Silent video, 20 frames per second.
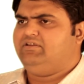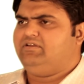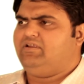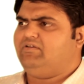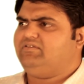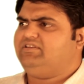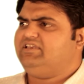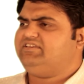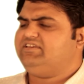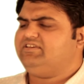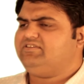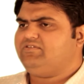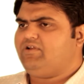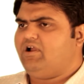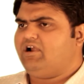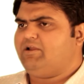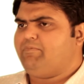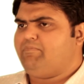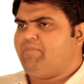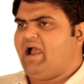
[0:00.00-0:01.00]
Now this is
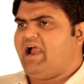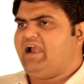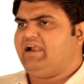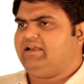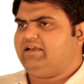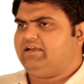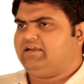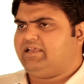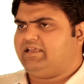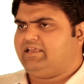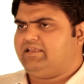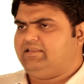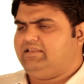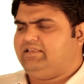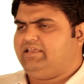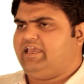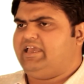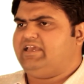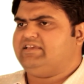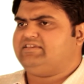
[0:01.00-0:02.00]
not a bad
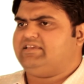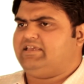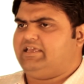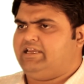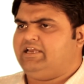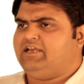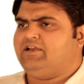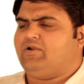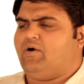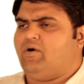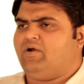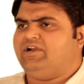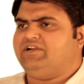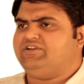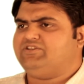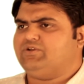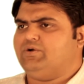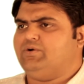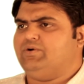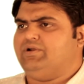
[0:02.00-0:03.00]
case on
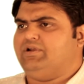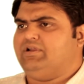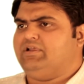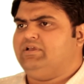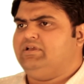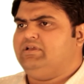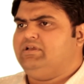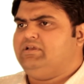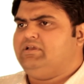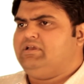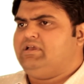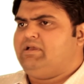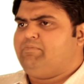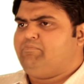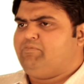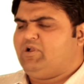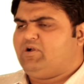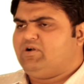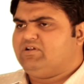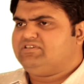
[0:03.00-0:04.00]
its own,
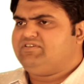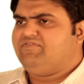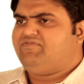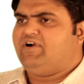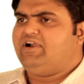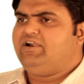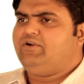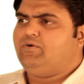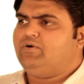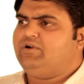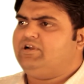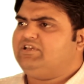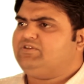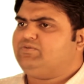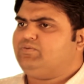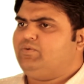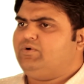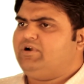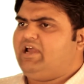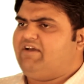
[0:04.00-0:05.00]
because the fund
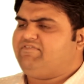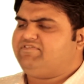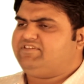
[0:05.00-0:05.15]
owners would have